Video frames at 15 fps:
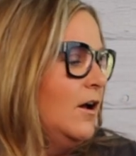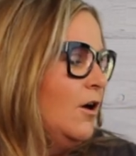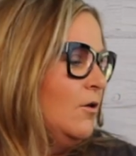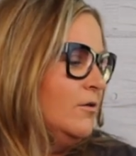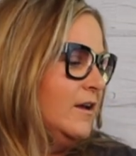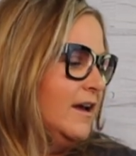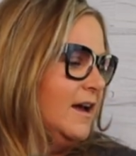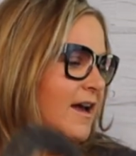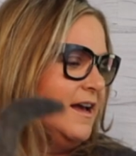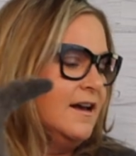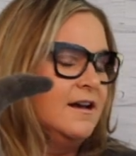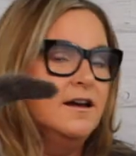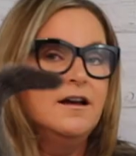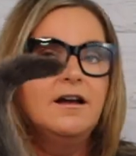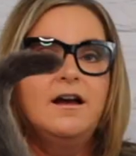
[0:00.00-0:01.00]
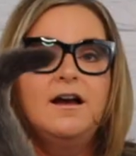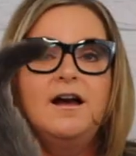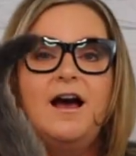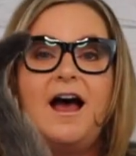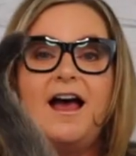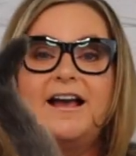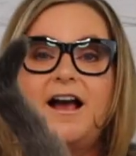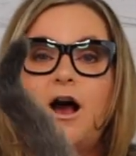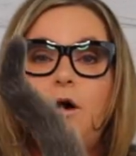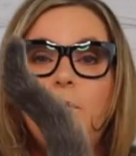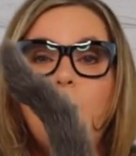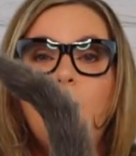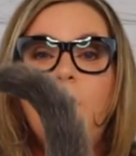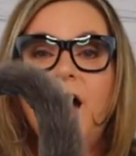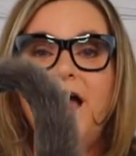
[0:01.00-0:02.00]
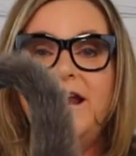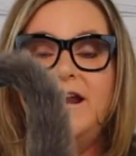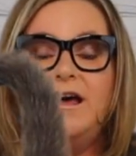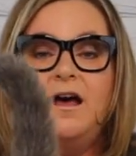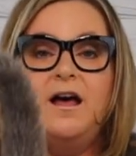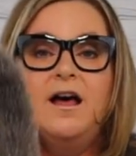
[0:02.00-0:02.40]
Okay. I got one